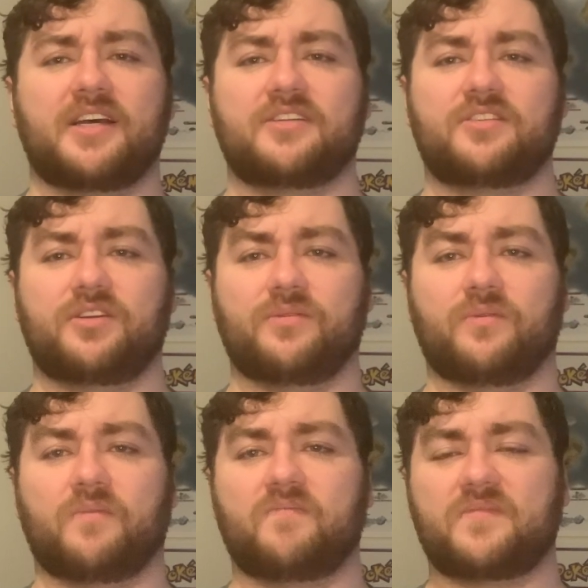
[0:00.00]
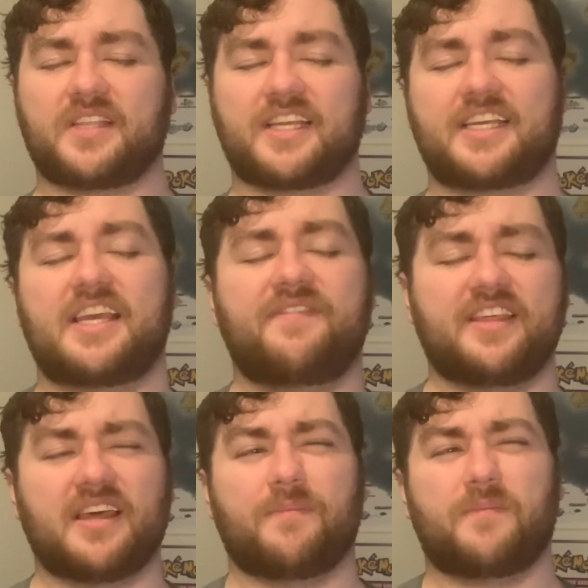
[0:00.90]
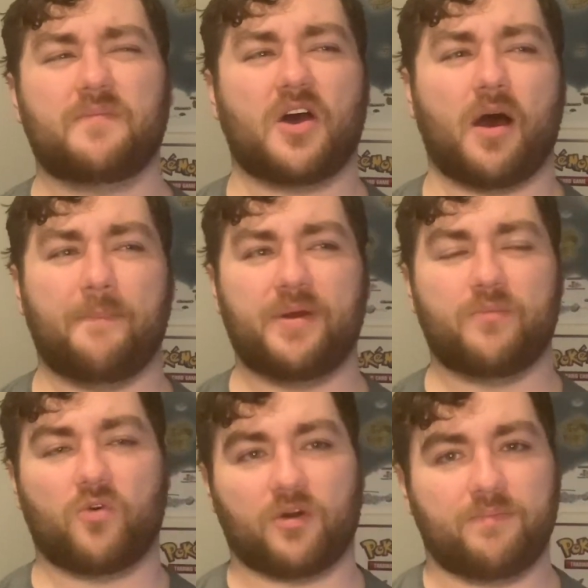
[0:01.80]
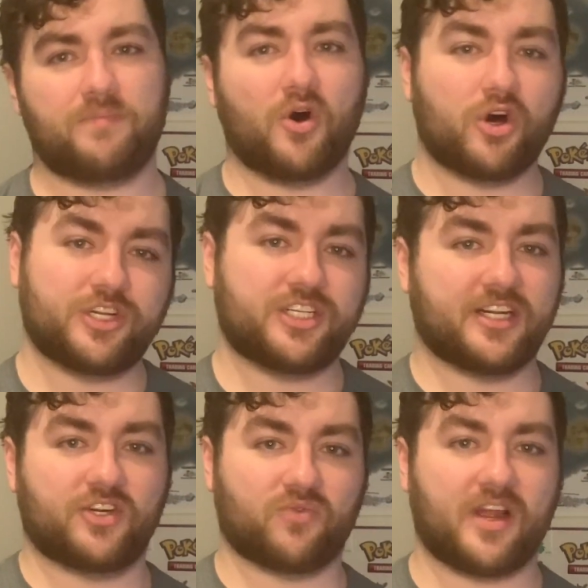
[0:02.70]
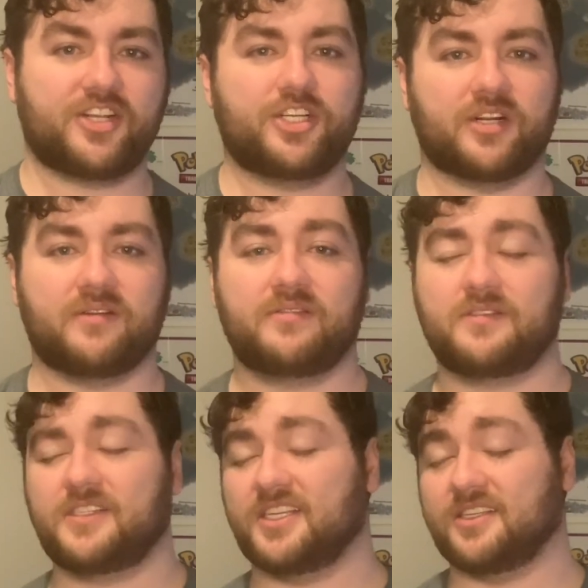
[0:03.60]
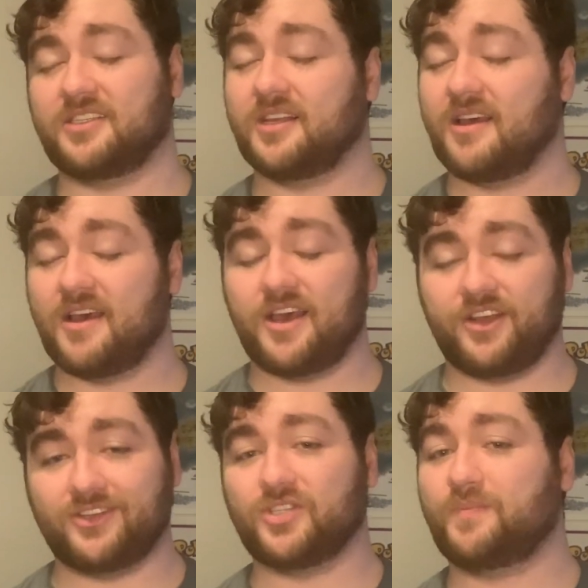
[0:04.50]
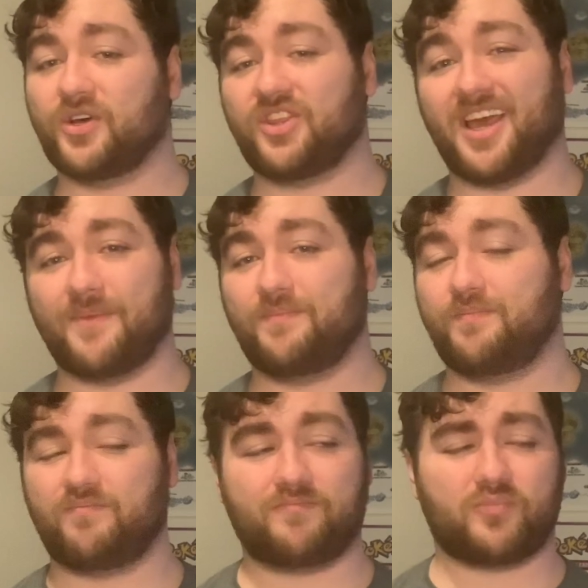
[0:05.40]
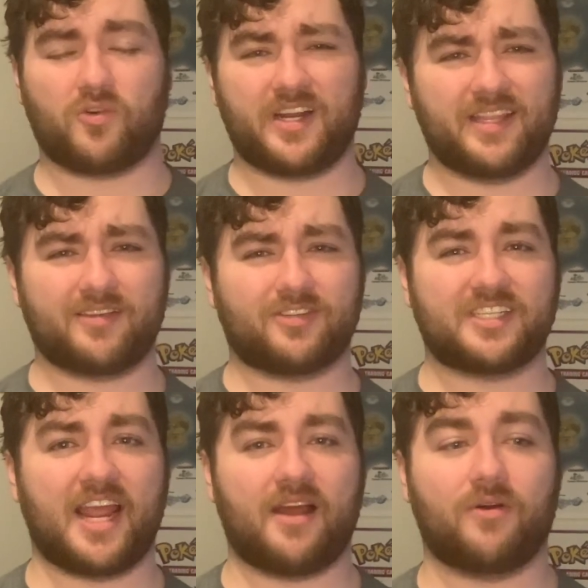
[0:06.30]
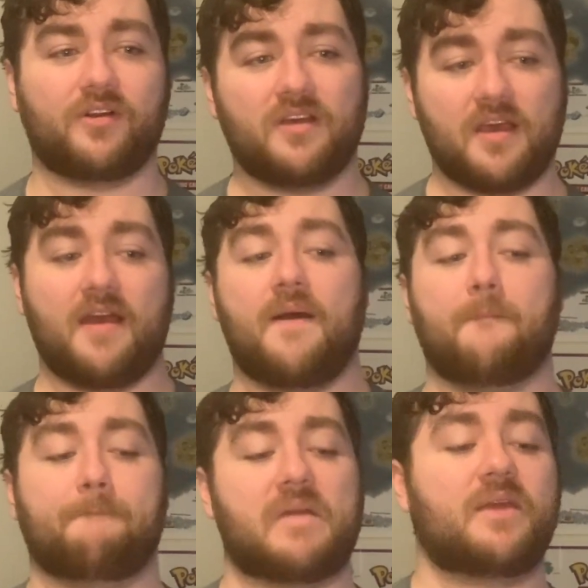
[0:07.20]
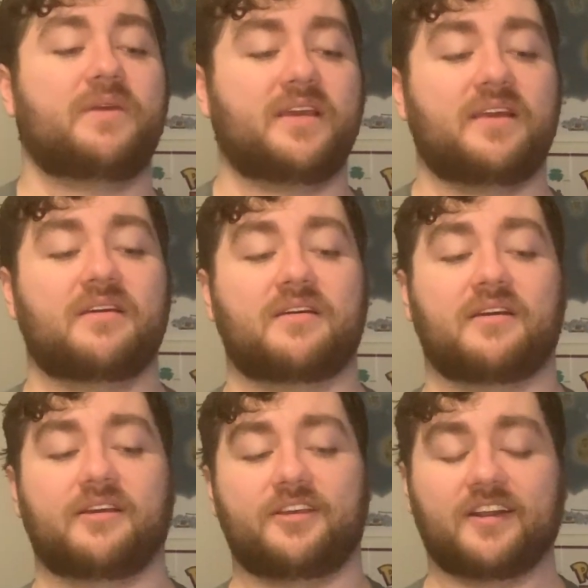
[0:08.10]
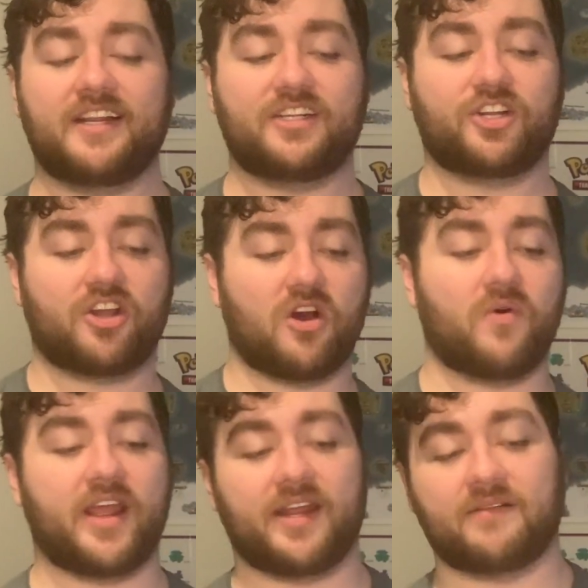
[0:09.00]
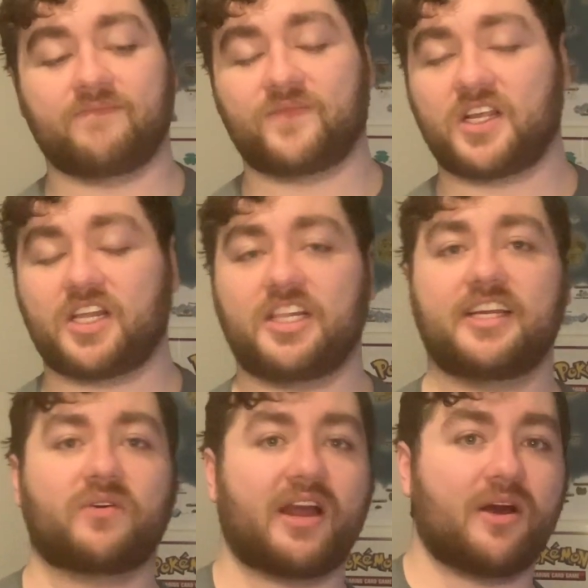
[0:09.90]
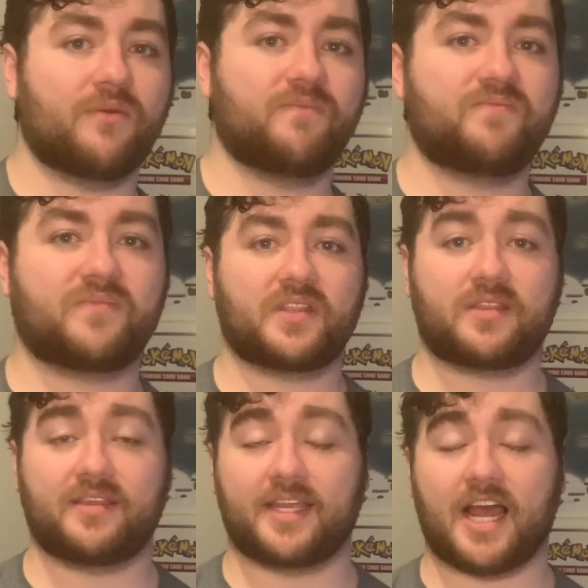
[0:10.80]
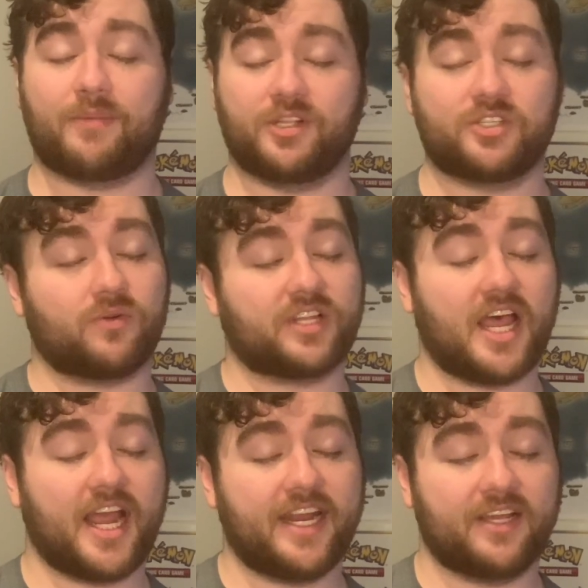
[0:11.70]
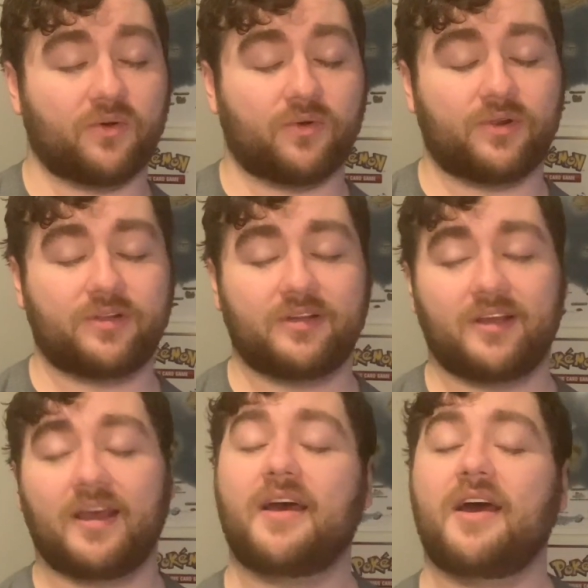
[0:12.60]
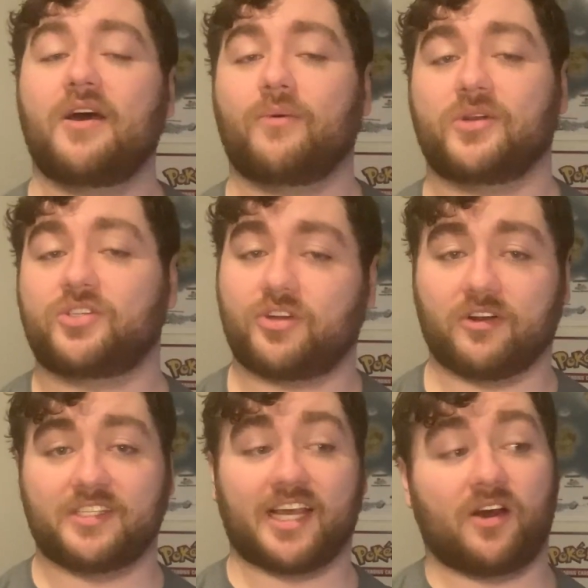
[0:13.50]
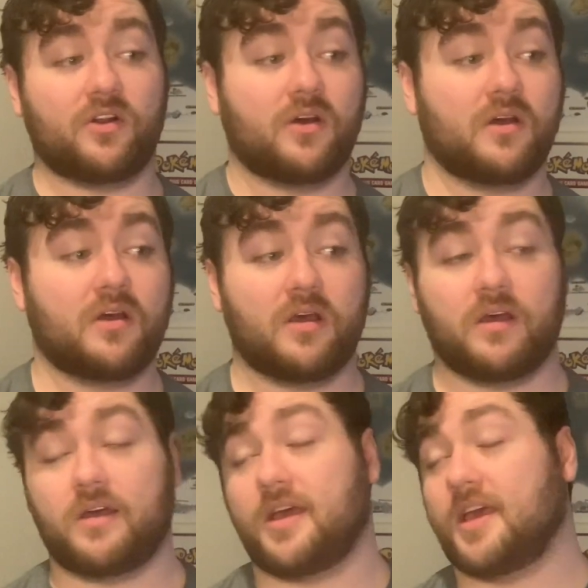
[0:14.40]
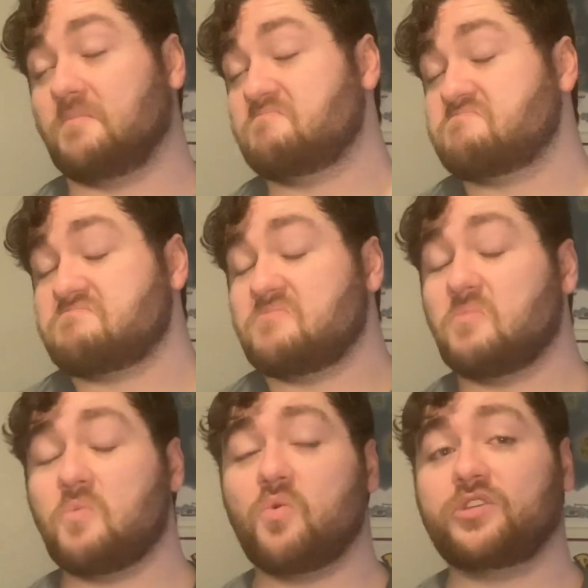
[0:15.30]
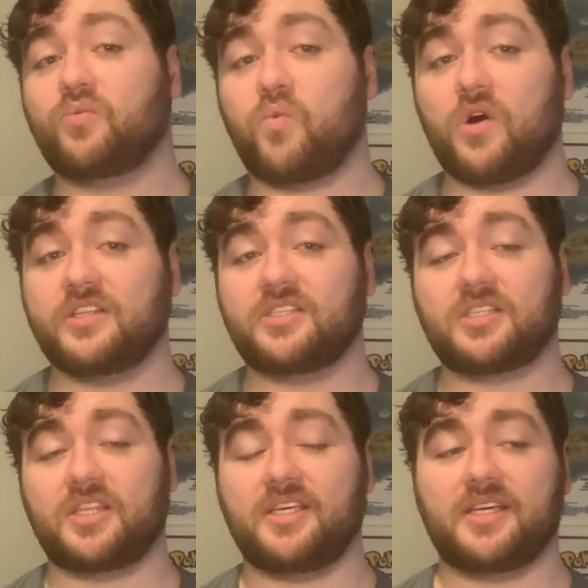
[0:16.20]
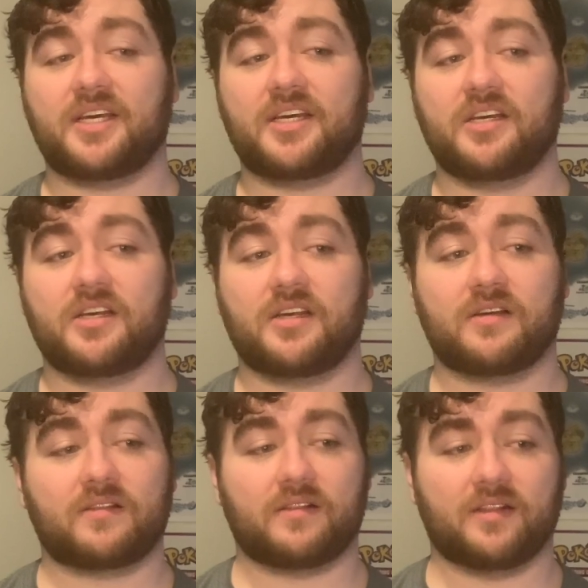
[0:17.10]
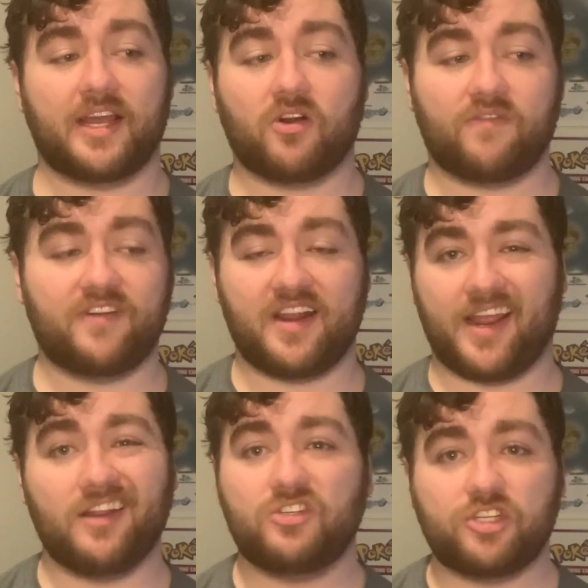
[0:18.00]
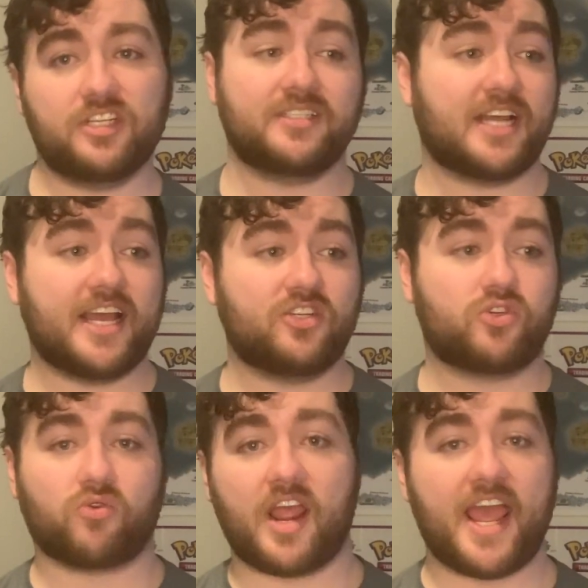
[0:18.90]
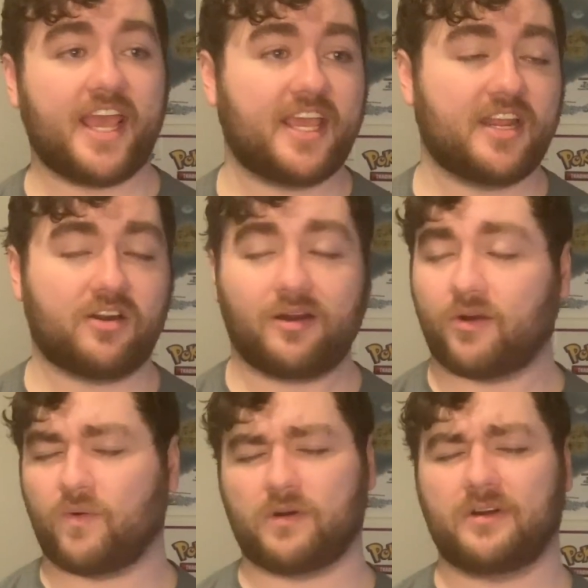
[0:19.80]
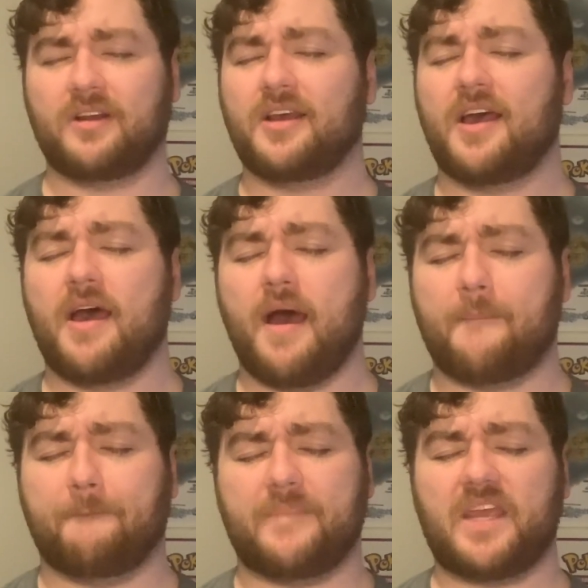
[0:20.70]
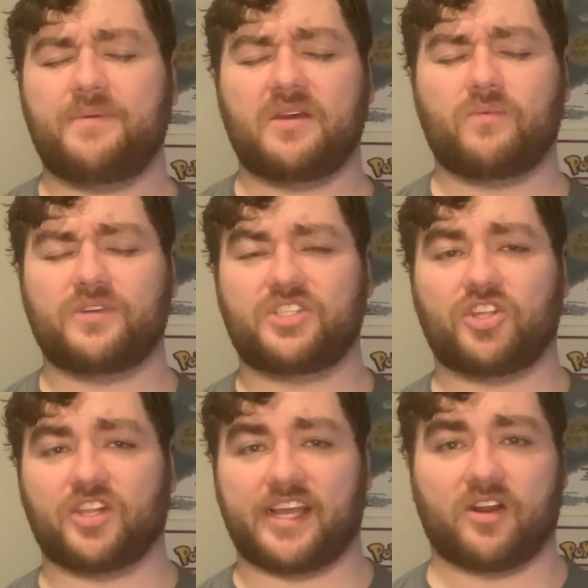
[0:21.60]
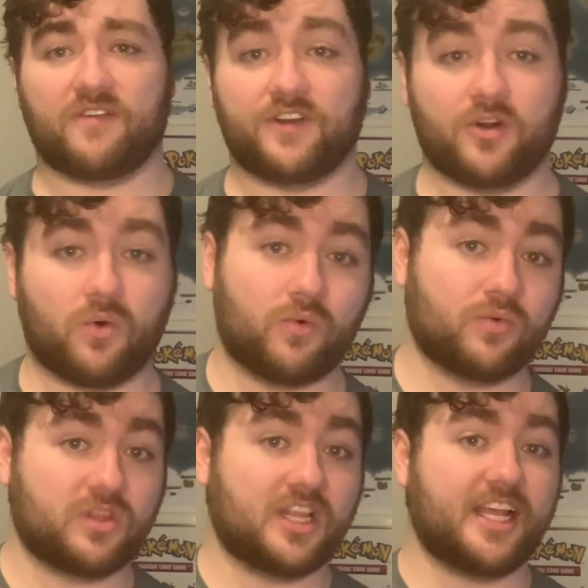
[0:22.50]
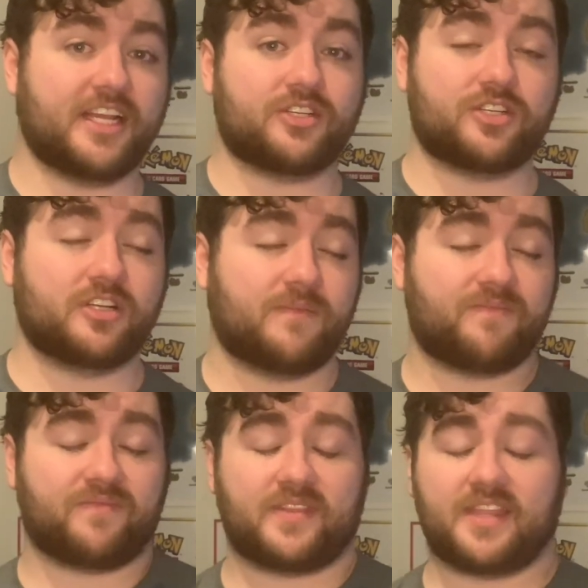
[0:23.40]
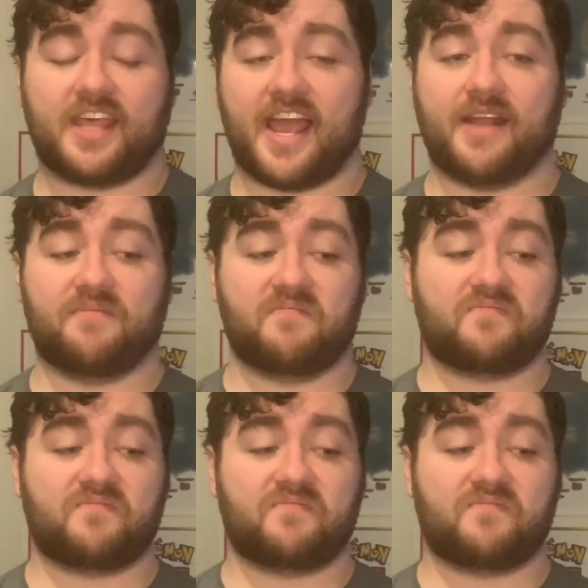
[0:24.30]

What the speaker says: to giving them a bit more push in a direction, since you just built that pretty little town, maybe you need to go and clear out the goblin's old hidey hole, which turns out was once the lair of an ancient dead dragon, or maybe it was the lair of an old lich that